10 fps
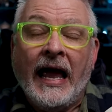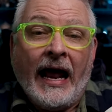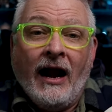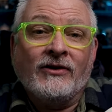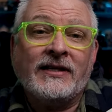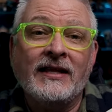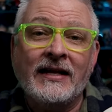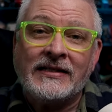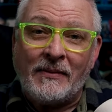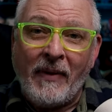And I don't say
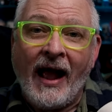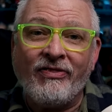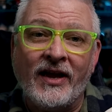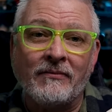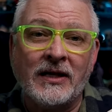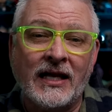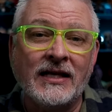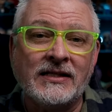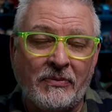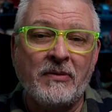that as a bad thing,
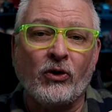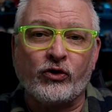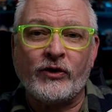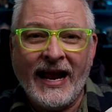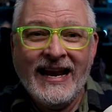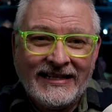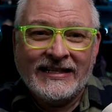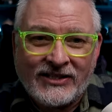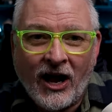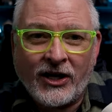because the people creating
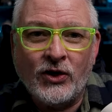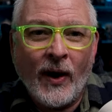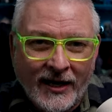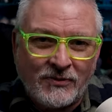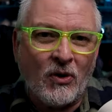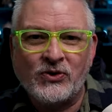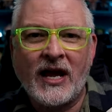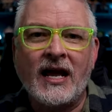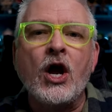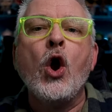this
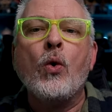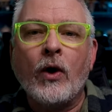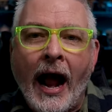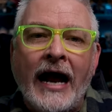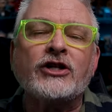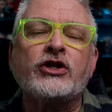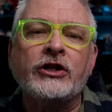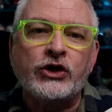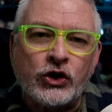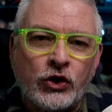docu-exposé were
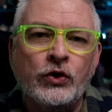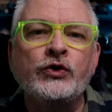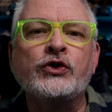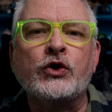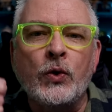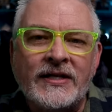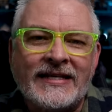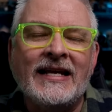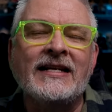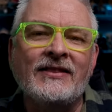actually students who
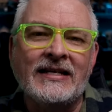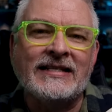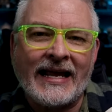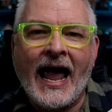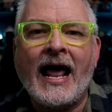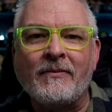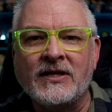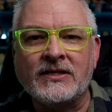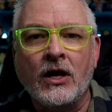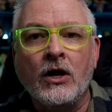attended these
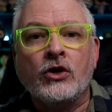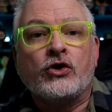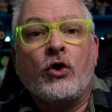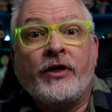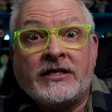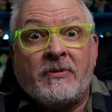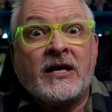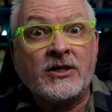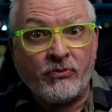academies, so they speak as